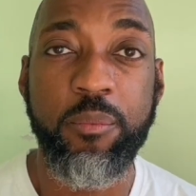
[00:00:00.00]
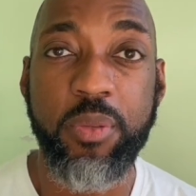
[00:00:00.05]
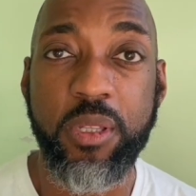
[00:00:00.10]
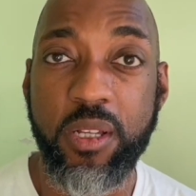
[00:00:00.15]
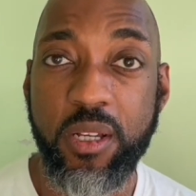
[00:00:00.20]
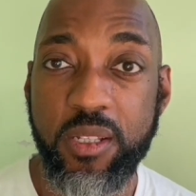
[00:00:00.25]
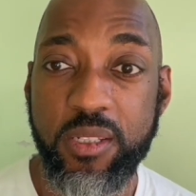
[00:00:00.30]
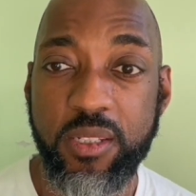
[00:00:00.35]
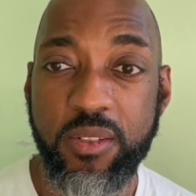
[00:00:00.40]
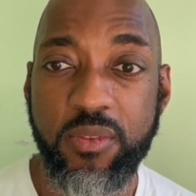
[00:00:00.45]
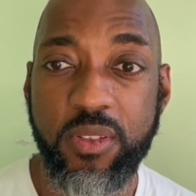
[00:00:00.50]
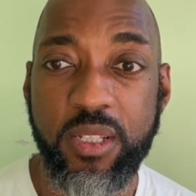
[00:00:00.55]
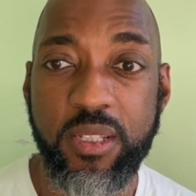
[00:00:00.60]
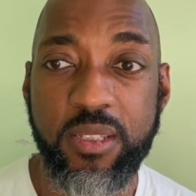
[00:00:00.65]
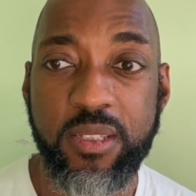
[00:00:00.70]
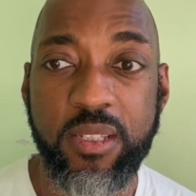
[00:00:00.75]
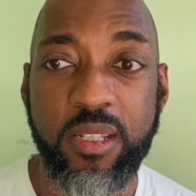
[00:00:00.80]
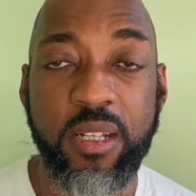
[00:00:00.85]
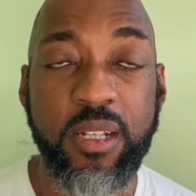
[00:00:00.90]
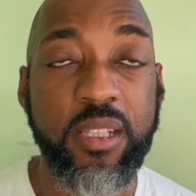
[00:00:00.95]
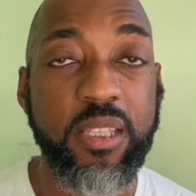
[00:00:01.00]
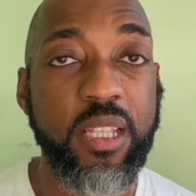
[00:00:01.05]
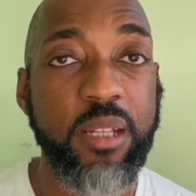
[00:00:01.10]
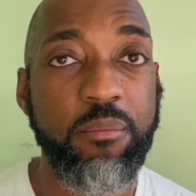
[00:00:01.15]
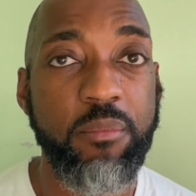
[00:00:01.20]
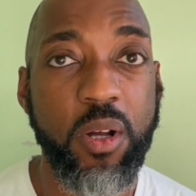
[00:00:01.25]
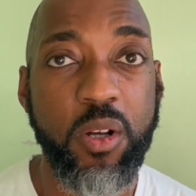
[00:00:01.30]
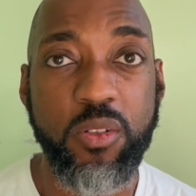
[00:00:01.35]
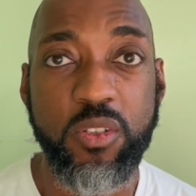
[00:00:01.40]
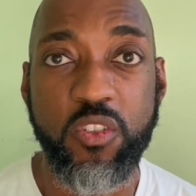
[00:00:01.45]
Because of this, the
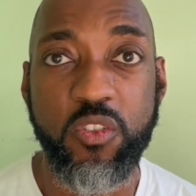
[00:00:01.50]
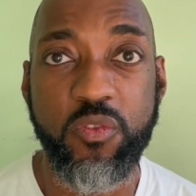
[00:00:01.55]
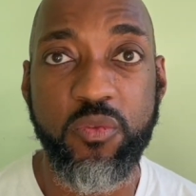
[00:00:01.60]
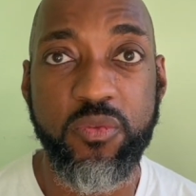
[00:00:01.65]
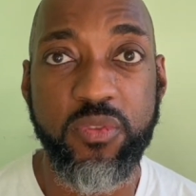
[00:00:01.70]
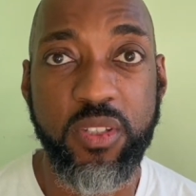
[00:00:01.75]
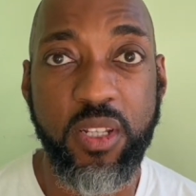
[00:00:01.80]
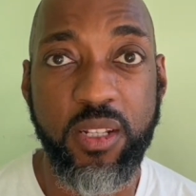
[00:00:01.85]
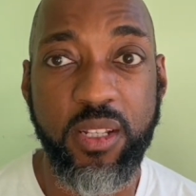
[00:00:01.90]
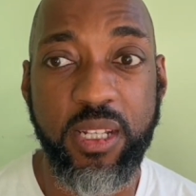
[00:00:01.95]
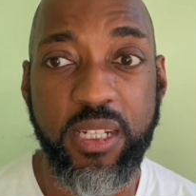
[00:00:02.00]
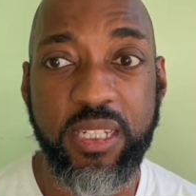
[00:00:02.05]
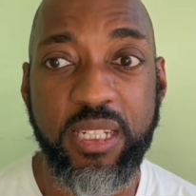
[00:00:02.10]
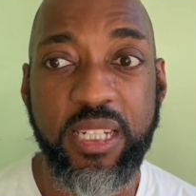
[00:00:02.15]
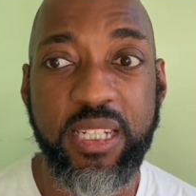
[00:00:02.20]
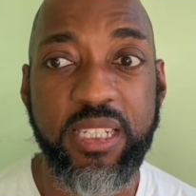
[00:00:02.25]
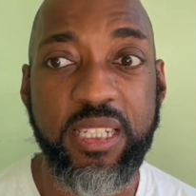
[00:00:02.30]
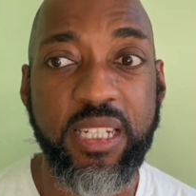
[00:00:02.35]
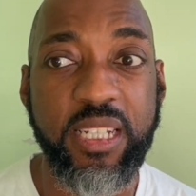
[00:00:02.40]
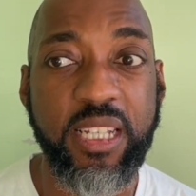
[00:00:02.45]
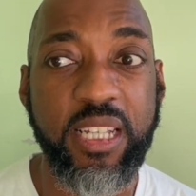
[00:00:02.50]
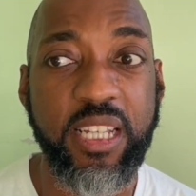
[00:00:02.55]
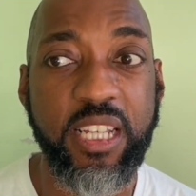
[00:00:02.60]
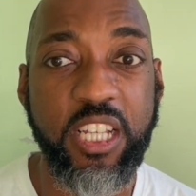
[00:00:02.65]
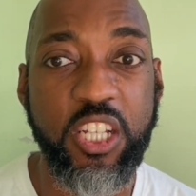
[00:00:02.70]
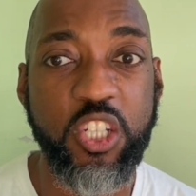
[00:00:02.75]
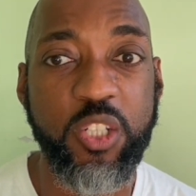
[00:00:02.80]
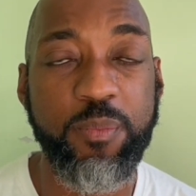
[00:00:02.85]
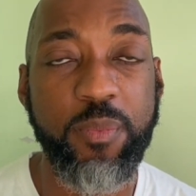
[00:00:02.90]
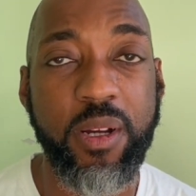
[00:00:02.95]
amount of sunlight hitting
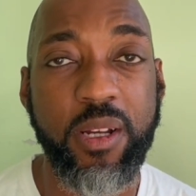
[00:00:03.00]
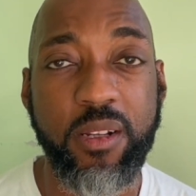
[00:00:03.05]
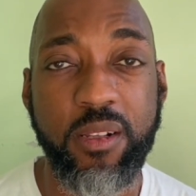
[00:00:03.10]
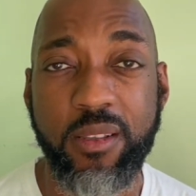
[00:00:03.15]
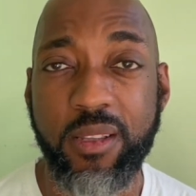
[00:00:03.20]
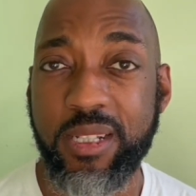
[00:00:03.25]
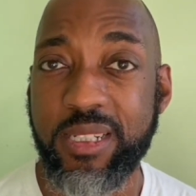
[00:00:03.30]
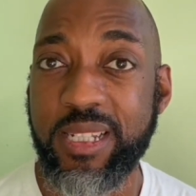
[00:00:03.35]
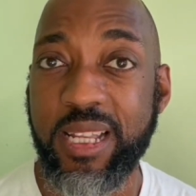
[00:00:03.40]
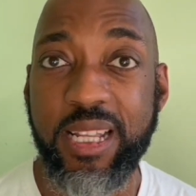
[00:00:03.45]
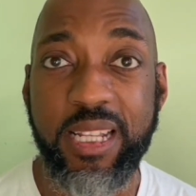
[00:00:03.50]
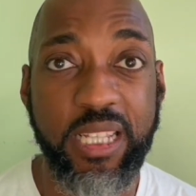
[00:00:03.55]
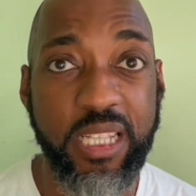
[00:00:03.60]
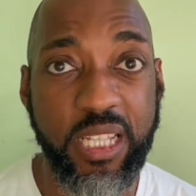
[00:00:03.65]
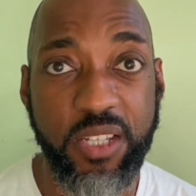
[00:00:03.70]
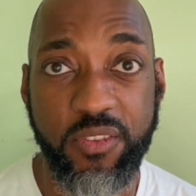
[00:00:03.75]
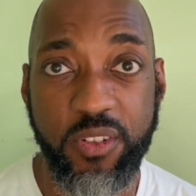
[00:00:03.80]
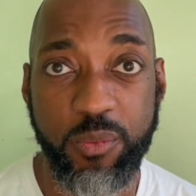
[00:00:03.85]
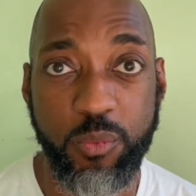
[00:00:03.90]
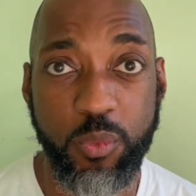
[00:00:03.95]
each panel at any given